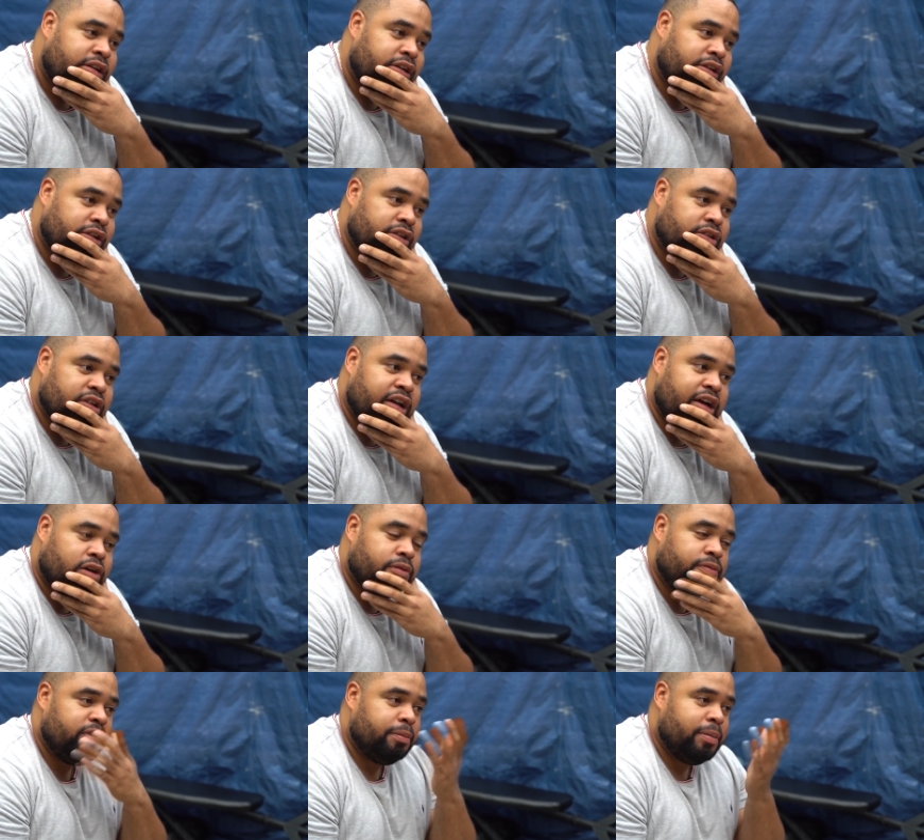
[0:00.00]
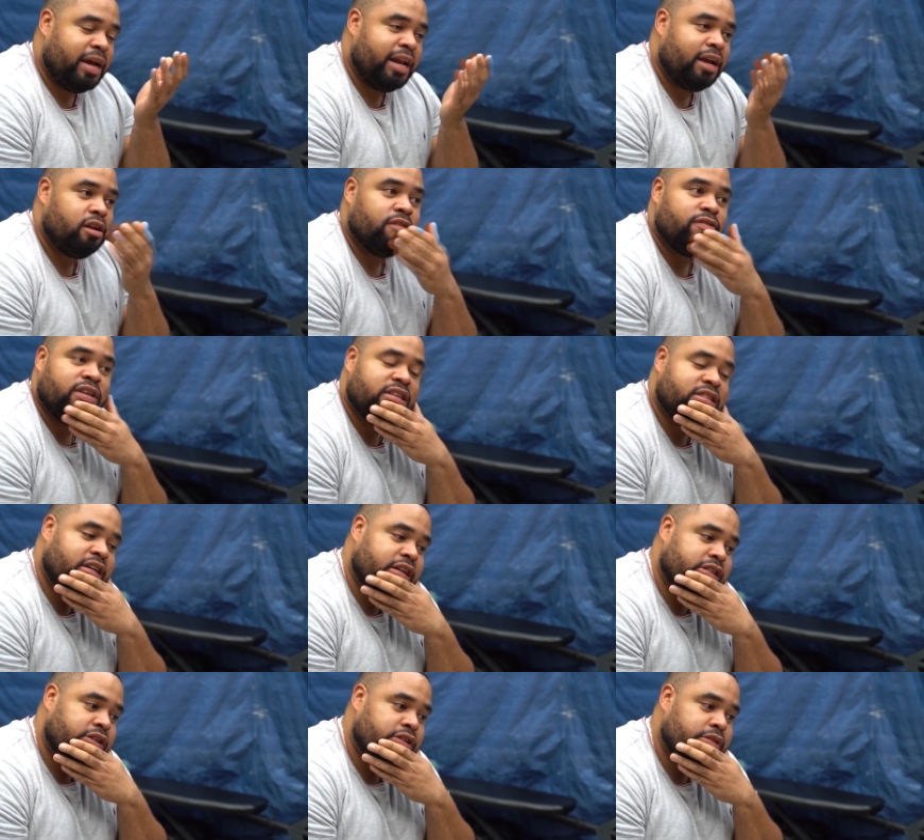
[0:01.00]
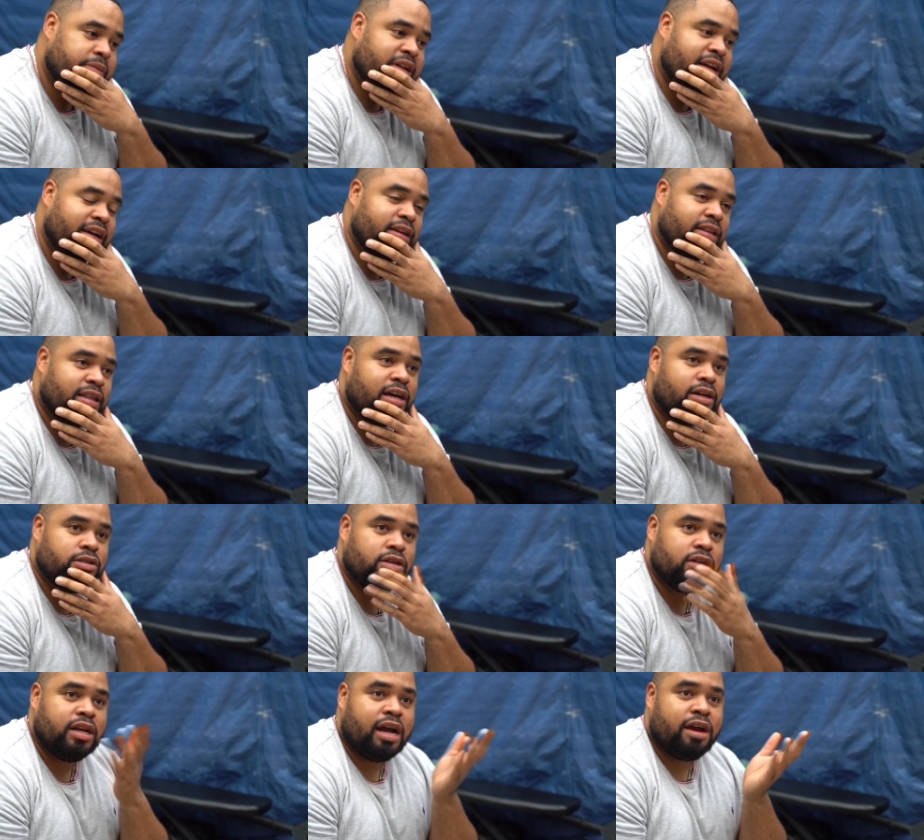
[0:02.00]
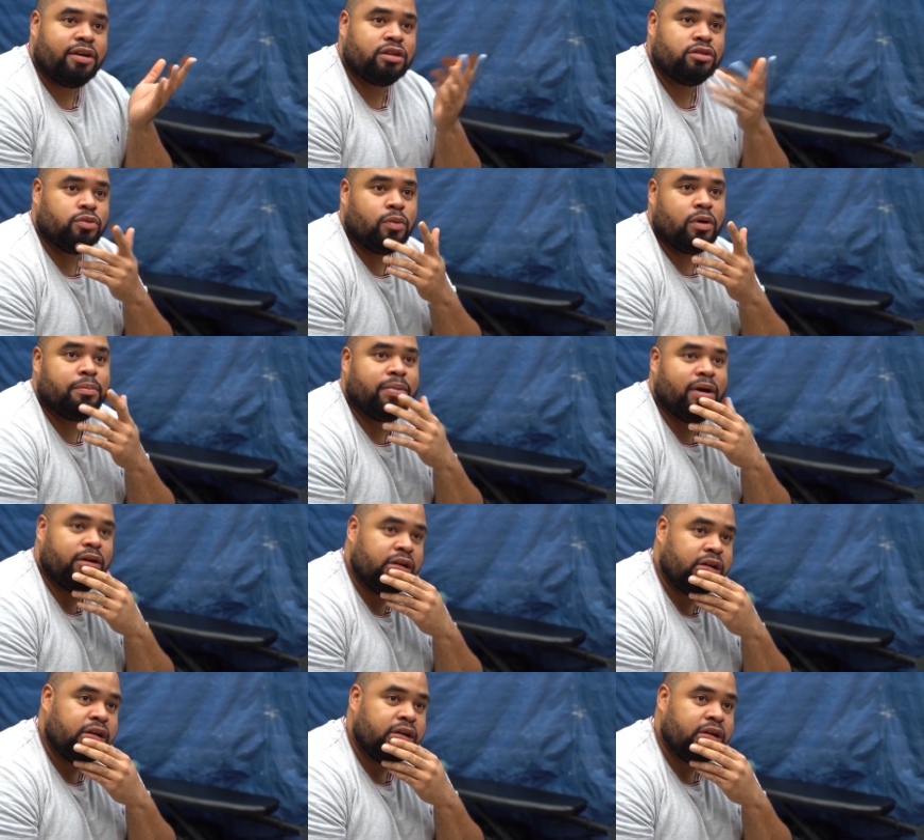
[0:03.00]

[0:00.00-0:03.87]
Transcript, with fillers: You know, so like hopefully by the end of this year it's going to be like a thousand naira to one pound.